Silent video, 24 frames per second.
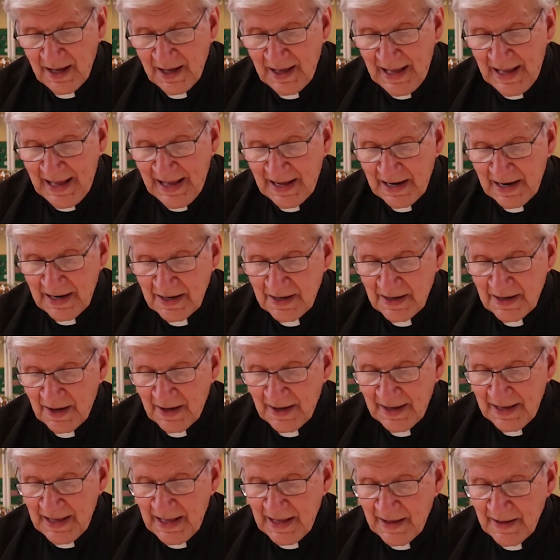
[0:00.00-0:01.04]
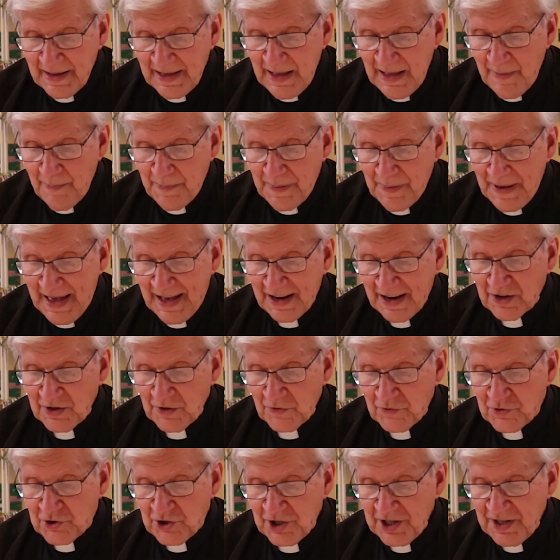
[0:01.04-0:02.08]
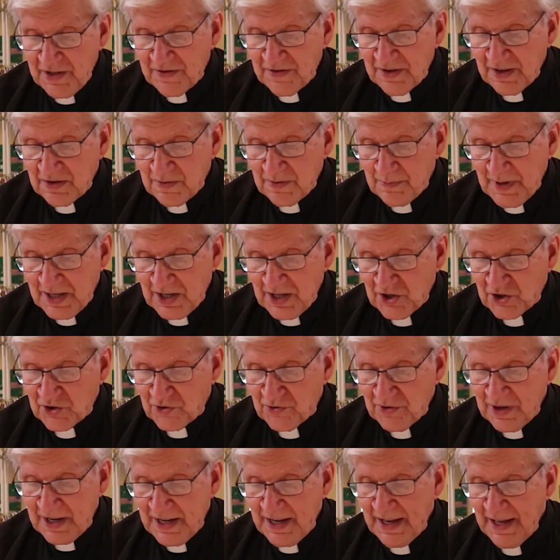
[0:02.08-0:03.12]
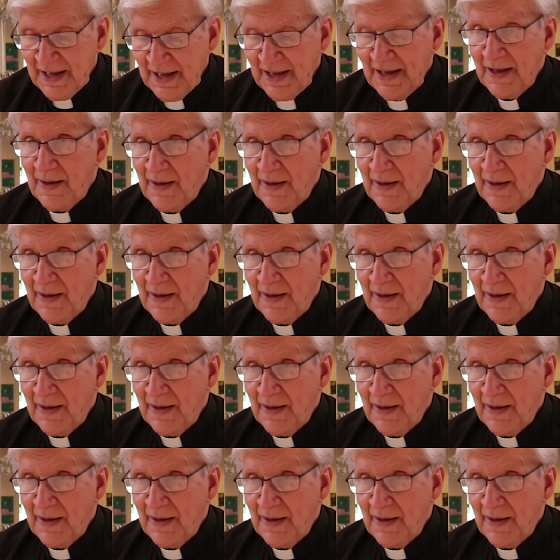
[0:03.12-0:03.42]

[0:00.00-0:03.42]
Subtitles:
and impact of Jesus' ministry